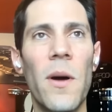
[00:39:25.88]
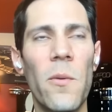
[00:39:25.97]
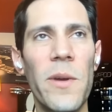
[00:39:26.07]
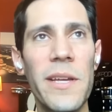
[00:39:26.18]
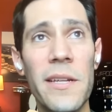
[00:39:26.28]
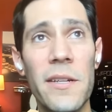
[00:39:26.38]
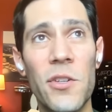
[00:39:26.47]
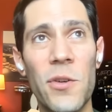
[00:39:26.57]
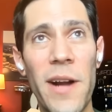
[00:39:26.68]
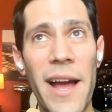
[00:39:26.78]
Well, we had
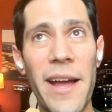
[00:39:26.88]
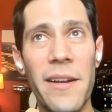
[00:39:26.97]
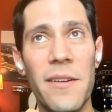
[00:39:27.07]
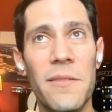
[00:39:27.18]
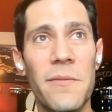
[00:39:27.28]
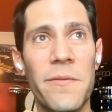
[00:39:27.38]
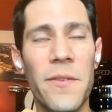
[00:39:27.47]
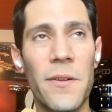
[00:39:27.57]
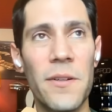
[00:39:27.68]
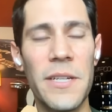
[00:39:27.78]
tried
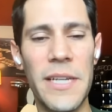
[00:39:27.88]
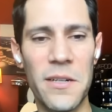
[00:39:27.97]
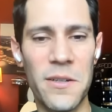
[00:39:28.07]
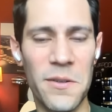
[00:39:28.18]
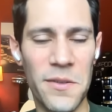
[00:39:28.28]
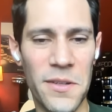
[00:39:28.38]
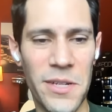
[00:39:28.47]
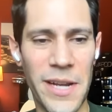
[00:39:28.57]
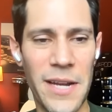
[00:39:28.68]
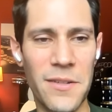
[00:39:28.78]
for years to
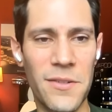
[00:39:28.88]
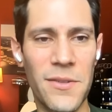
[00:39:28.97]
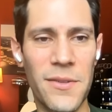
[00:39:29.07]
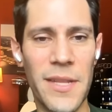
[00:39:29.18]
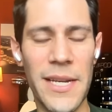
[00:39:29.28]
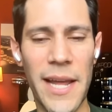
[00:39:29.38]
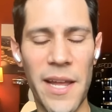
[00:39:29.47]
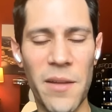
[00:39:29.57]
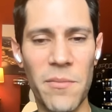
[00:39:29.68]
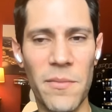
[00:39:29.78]
change the
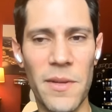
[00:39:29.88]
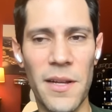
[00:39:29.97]
name.